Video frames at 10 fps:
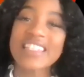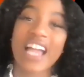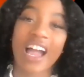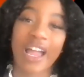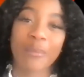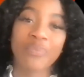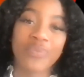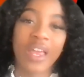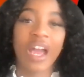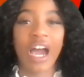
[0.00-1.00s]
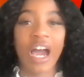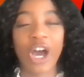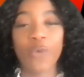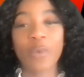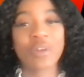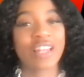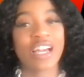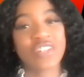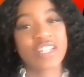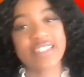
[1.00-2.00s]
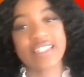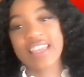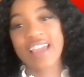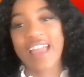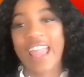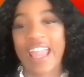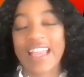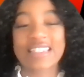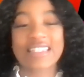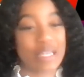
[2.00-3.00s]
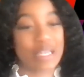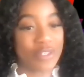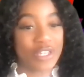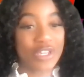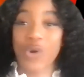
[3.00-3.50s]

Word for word: time, we would love to see a sampling